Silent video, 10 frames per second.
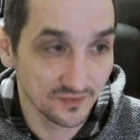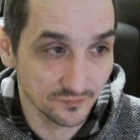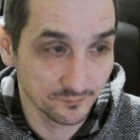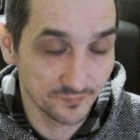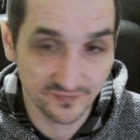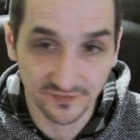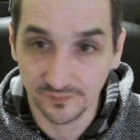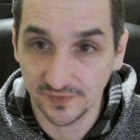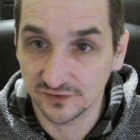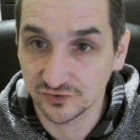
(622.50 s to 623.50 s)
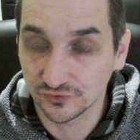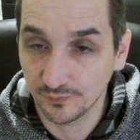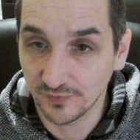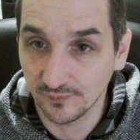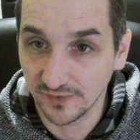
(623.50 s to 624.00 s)
business manager,
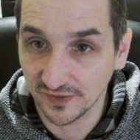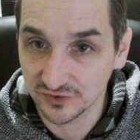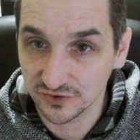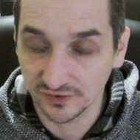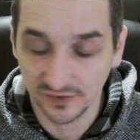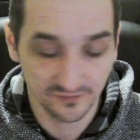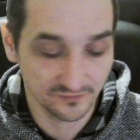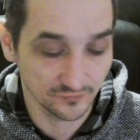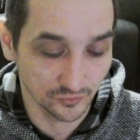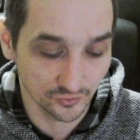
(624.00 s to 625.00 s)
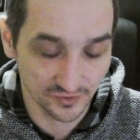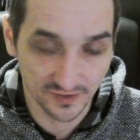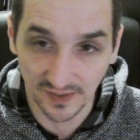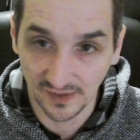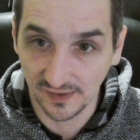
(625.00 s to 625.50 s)
repair manager, yes, or
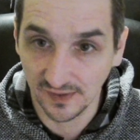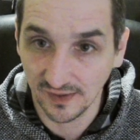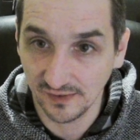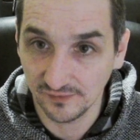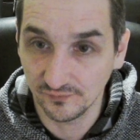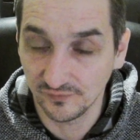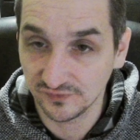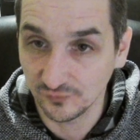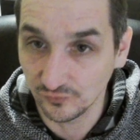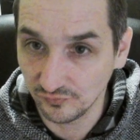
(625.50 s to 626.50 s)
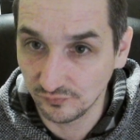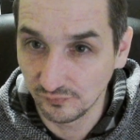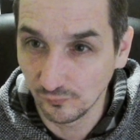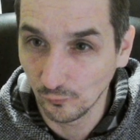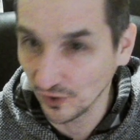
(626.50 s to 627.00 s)
the
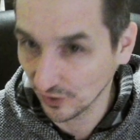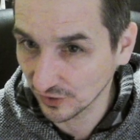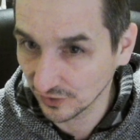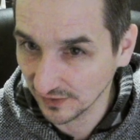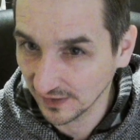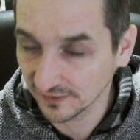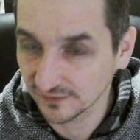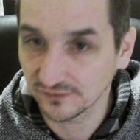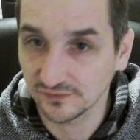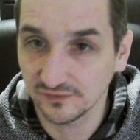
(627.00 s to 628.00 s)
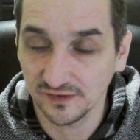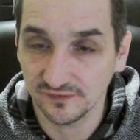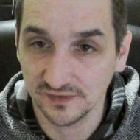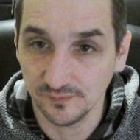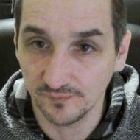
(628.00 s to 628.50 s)
worker, like yes,
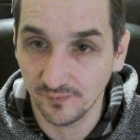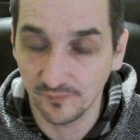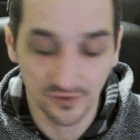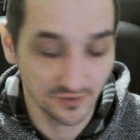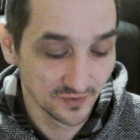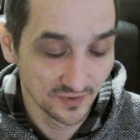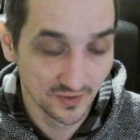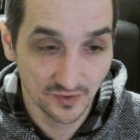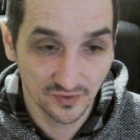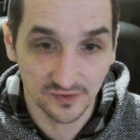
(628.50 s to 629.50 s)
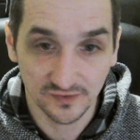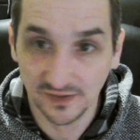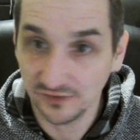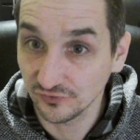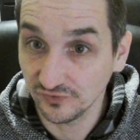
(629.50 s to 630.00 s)
team member,
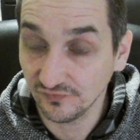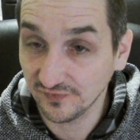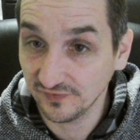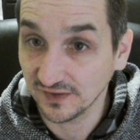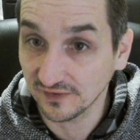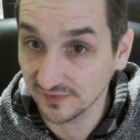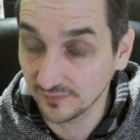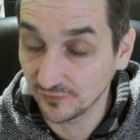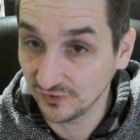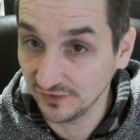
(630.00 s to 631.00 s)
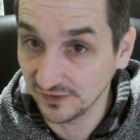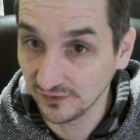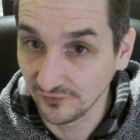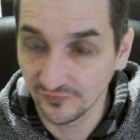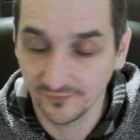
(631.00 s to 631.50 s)
they don't even see customer
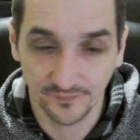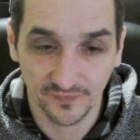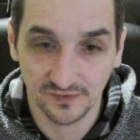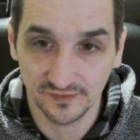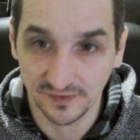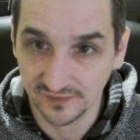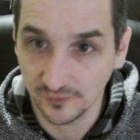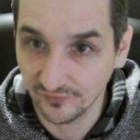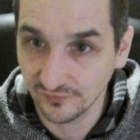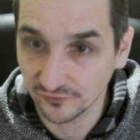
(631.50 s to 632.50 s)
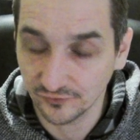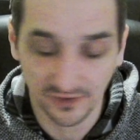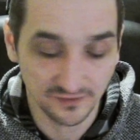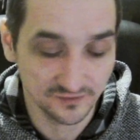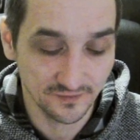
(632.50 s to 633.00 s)
details. Like, that's how it's created.